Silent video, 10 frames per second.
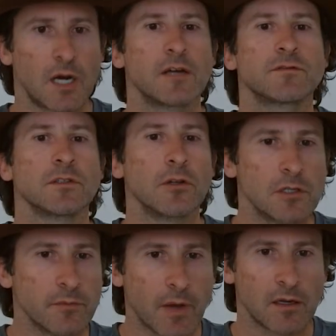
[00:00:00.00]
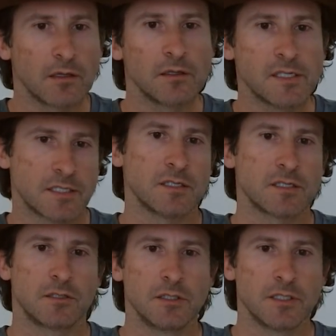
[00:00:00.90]
I have to learn about it at least to a
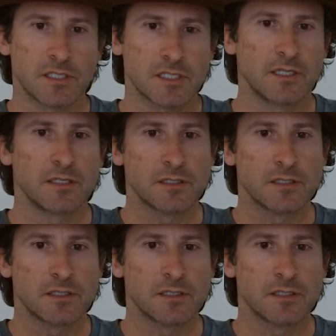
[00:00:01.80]
certain extent.